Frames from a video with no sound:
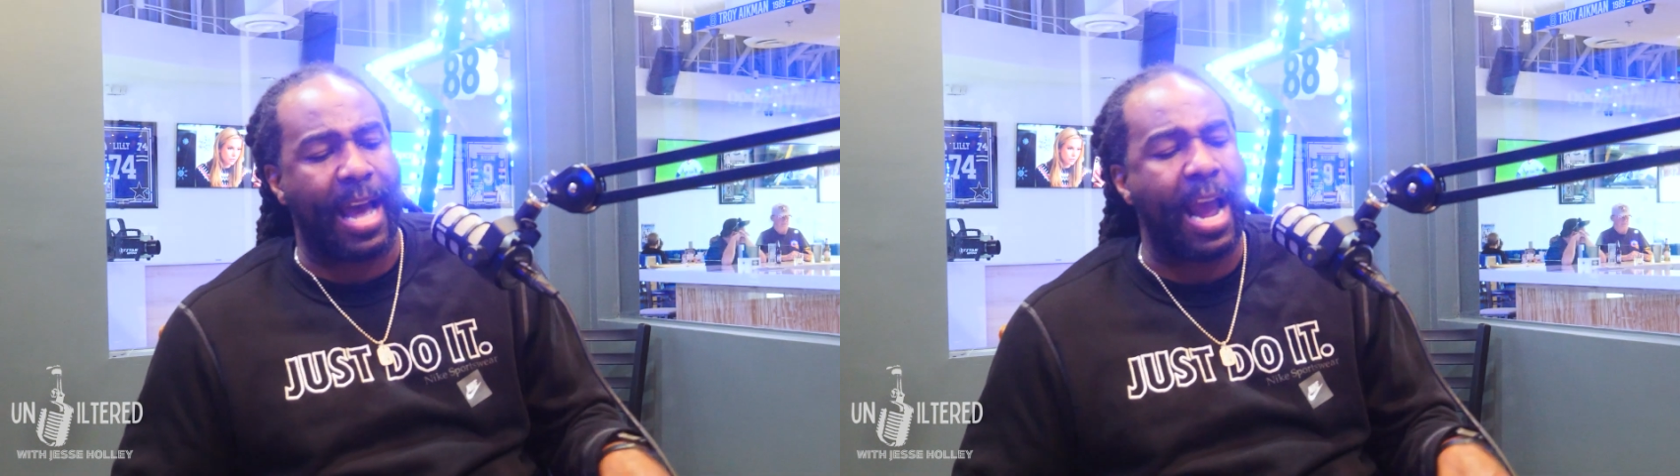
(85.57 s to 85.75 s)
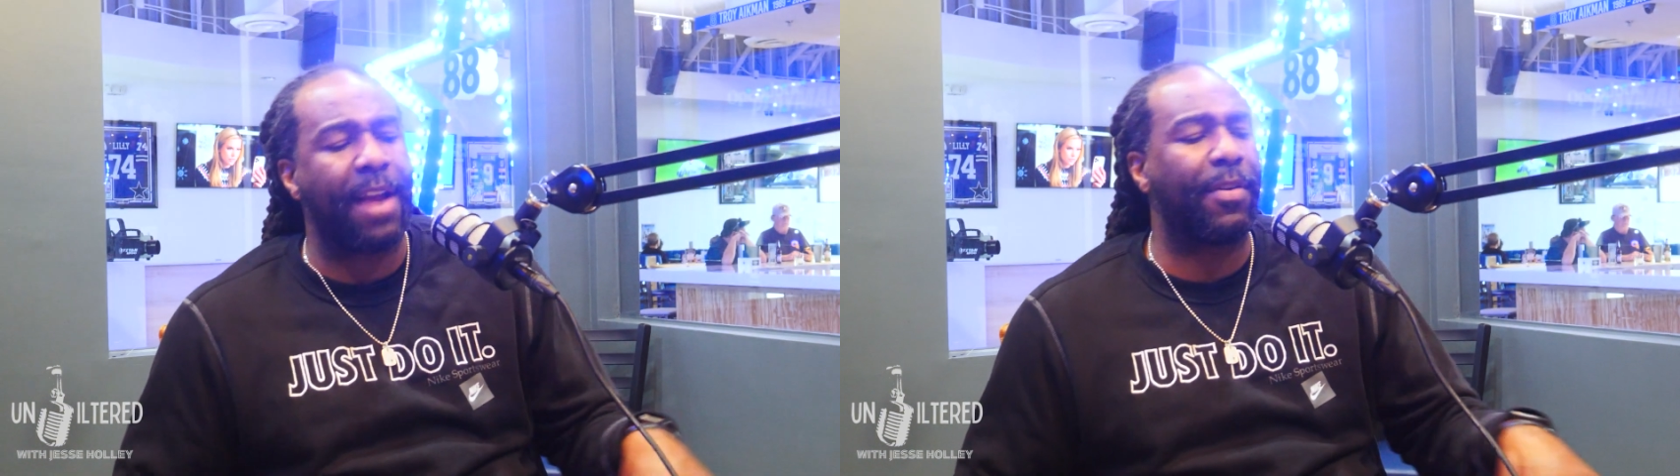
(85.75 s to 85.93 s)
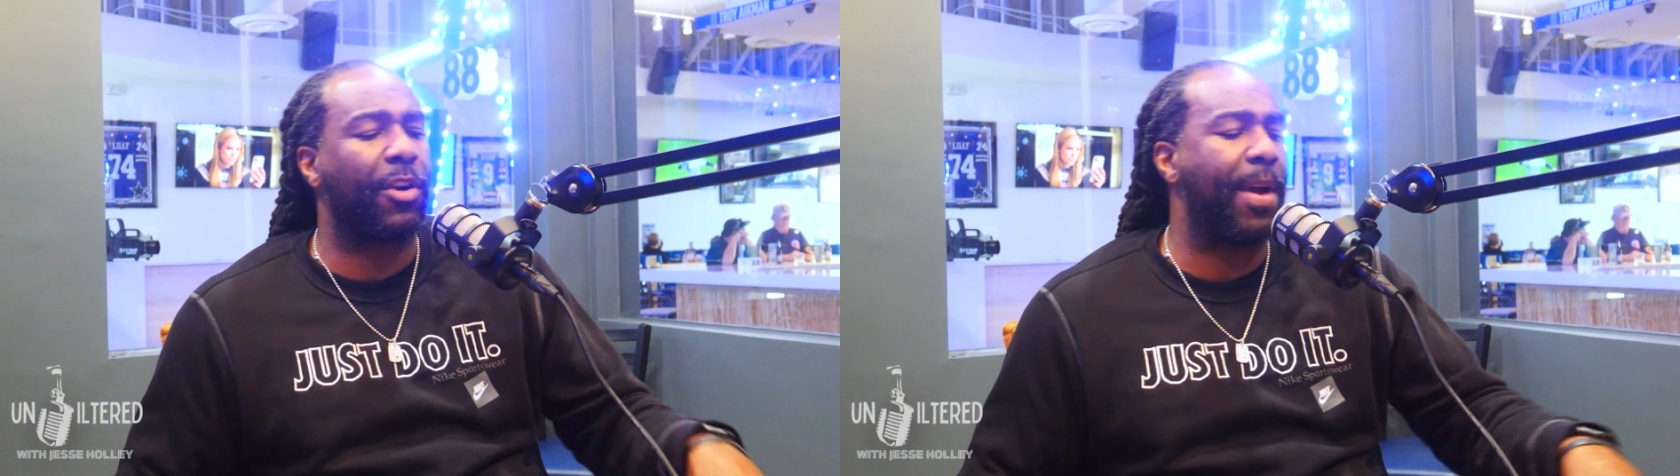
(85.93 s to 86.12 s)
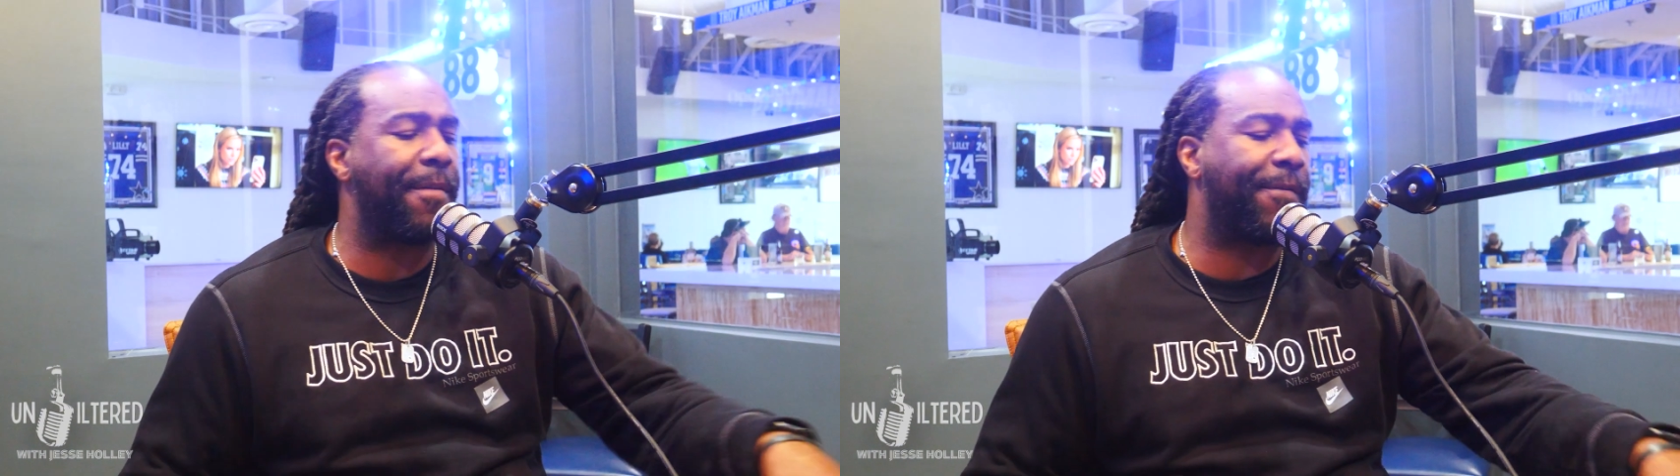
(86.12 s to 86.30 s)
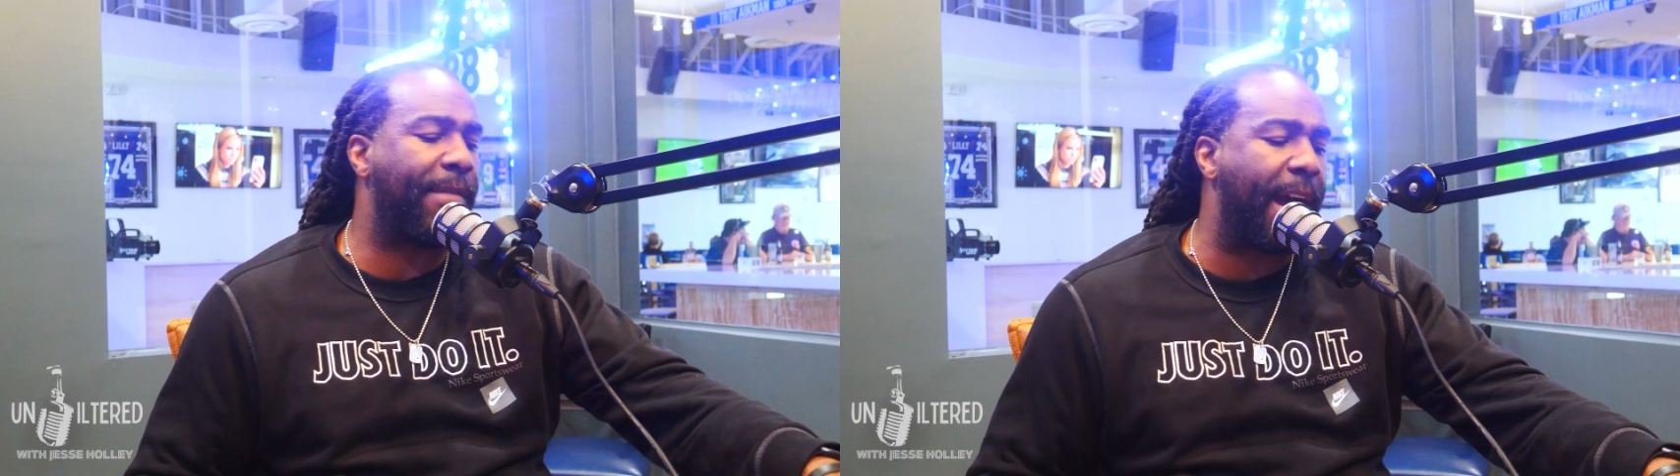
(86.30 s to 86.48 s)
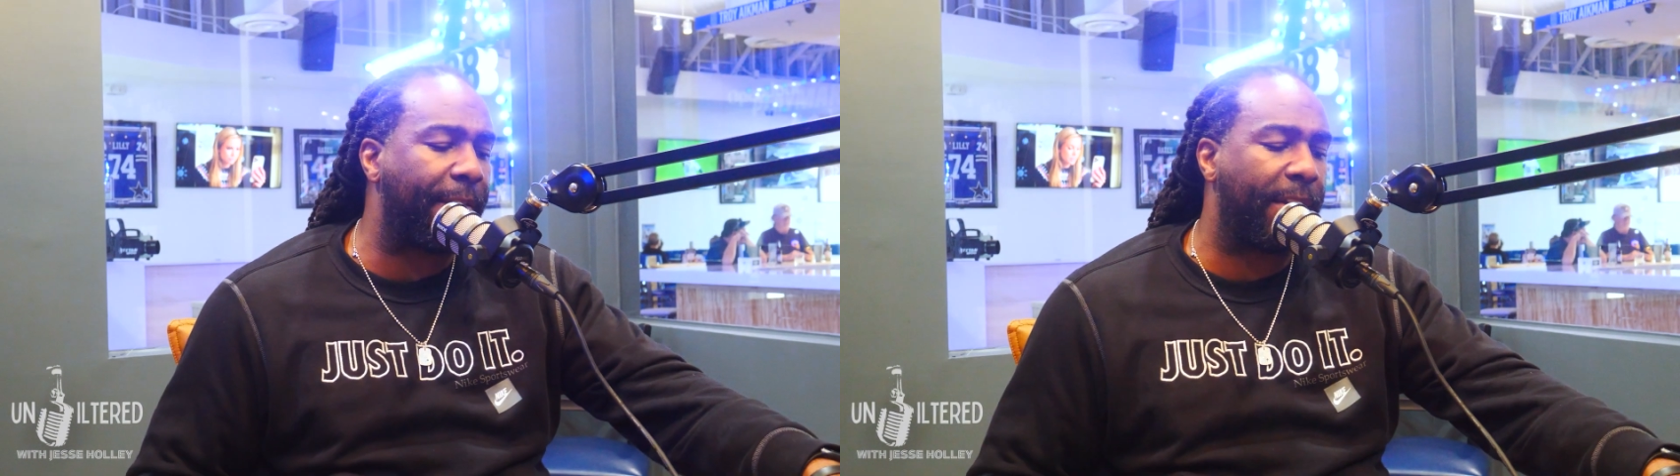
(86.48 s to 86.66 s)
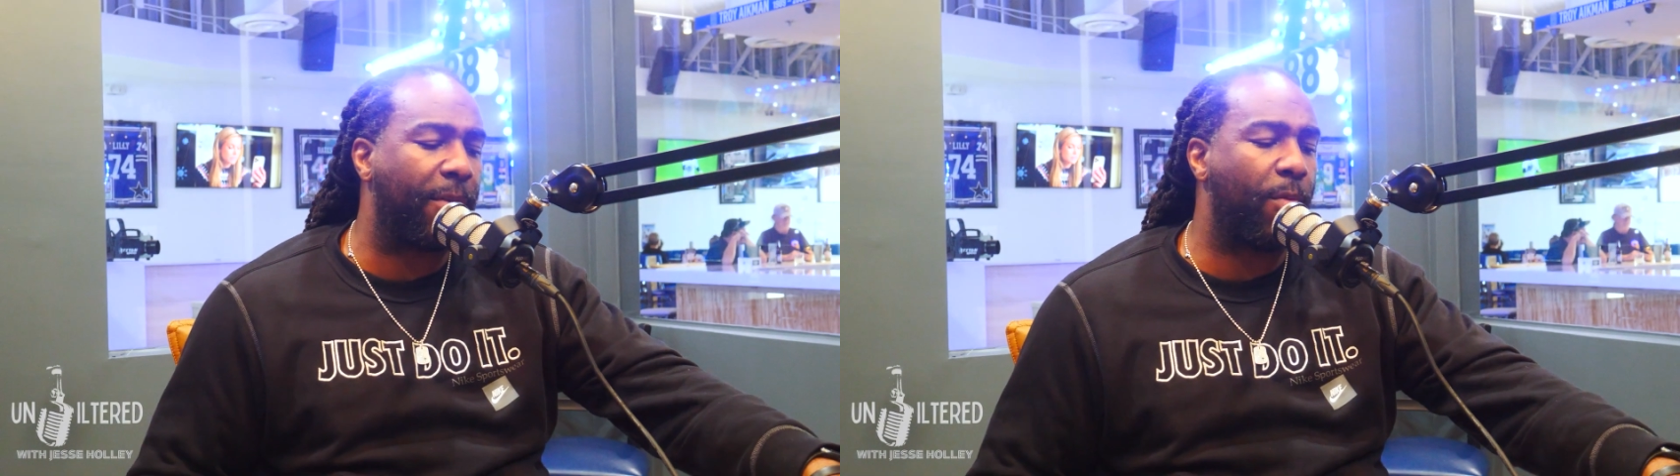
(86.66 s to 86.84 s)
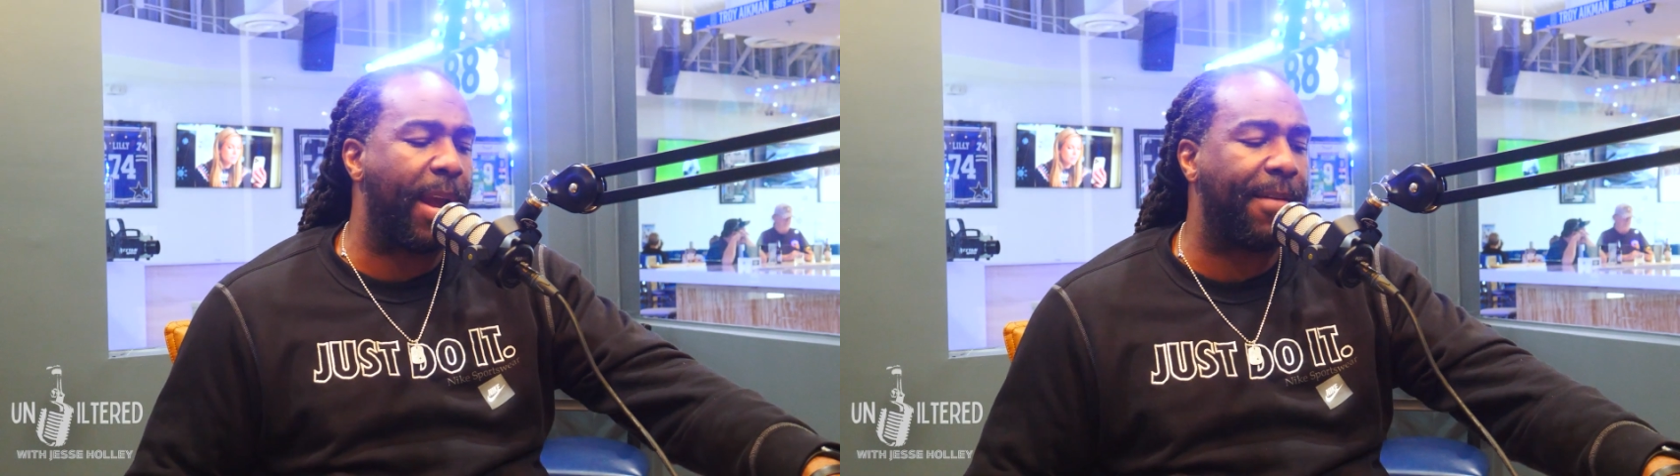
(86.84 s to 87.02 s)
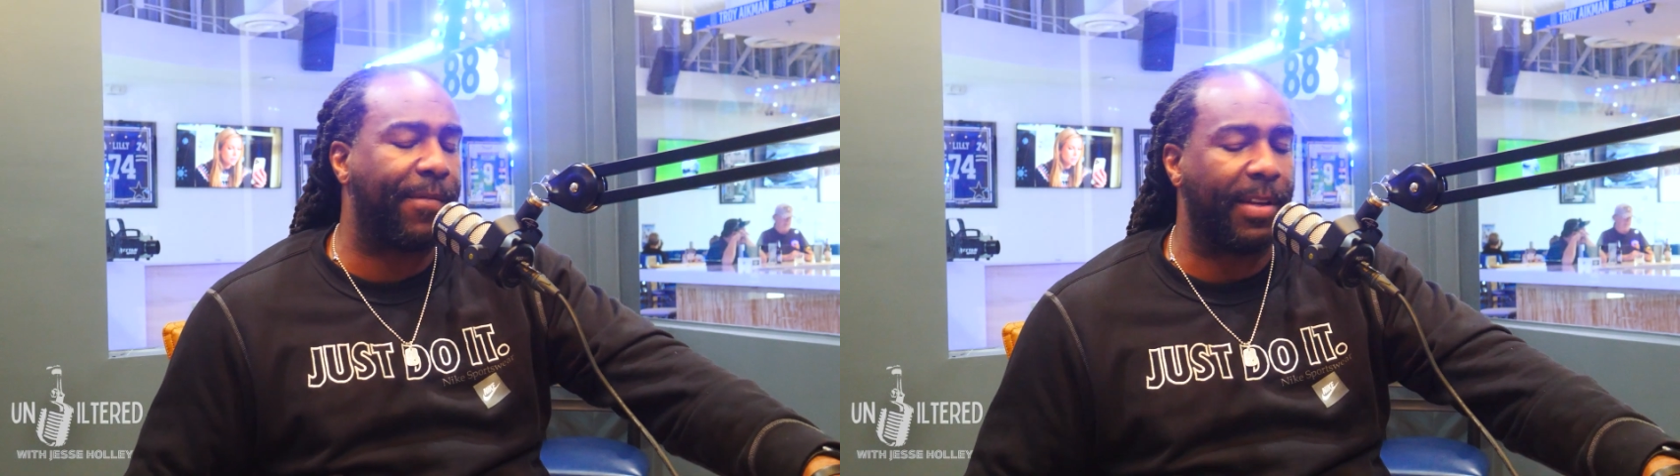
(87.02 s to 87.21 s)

I regret firing Wade